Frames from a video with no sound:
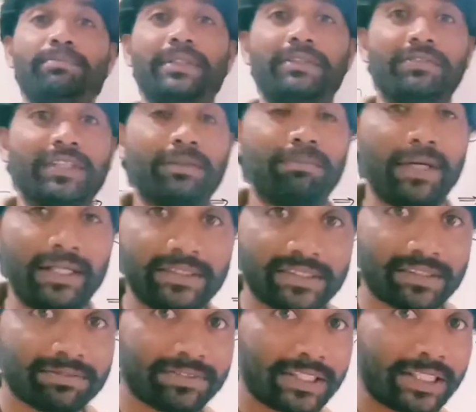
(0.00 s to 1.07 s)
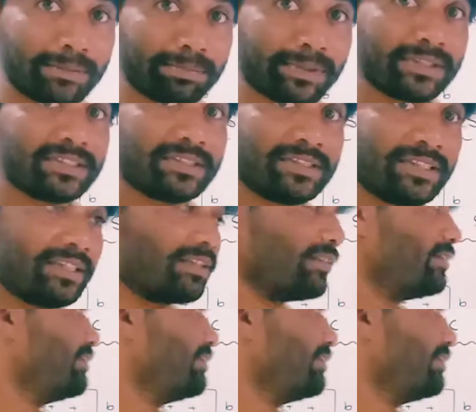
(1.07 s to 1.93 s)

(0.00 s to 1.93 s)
between the plates of a capacitor.